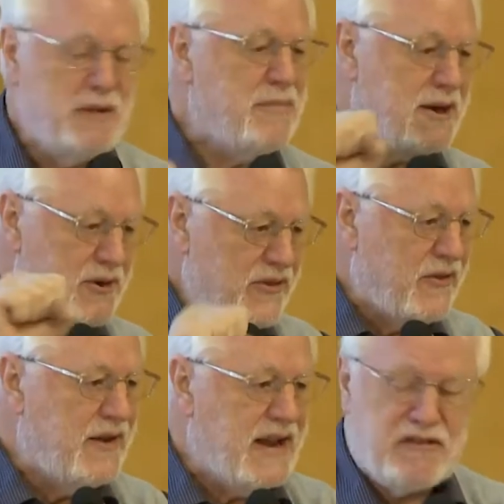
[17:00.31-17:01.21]
be better
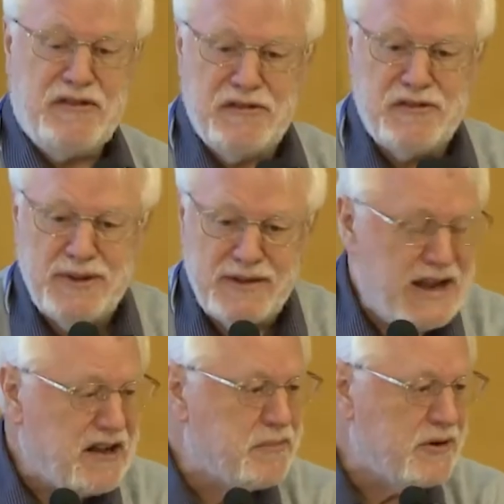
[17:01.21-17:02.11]
than the next
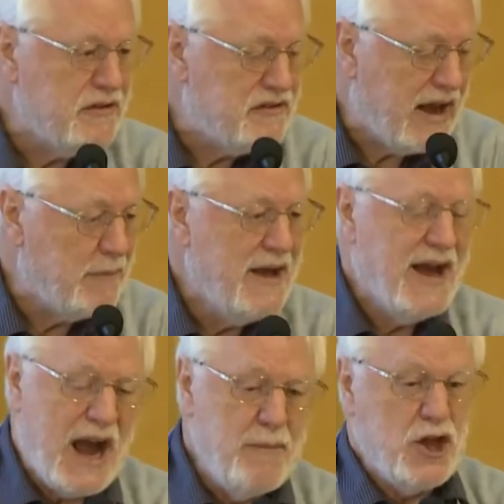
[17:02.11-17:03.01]
usability expert. You say,
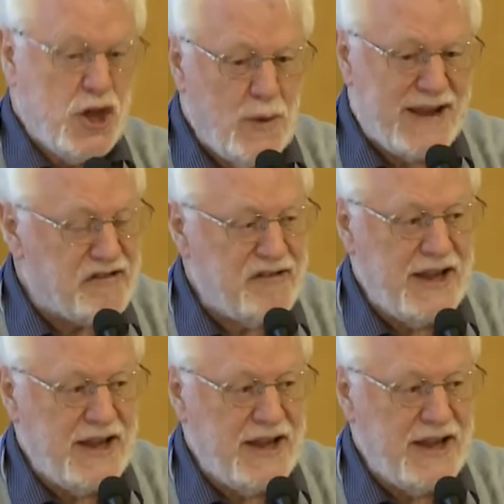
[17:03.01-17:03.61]
I'm a UX